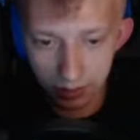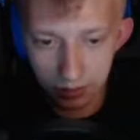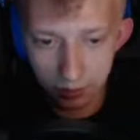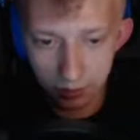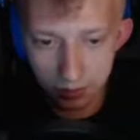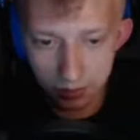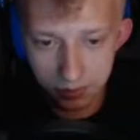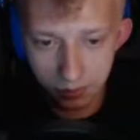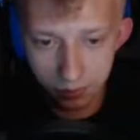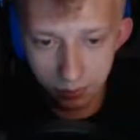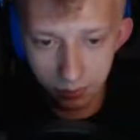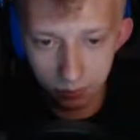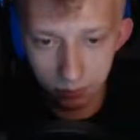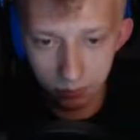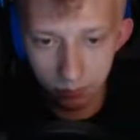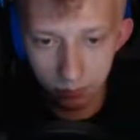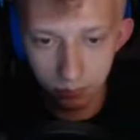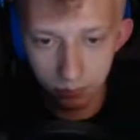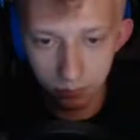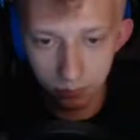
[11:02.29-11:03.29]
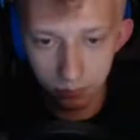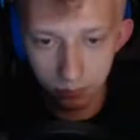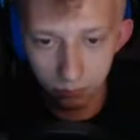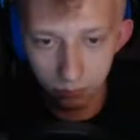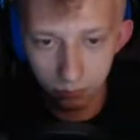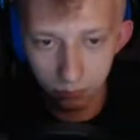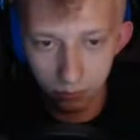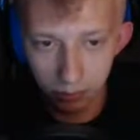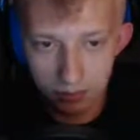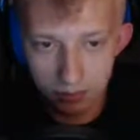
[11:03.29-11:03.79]
was
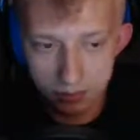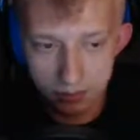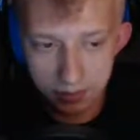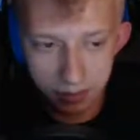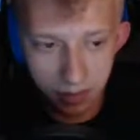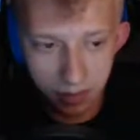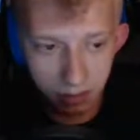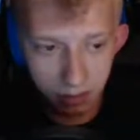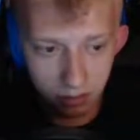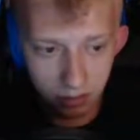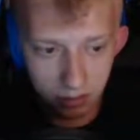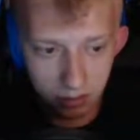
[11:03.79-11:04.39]
really scary.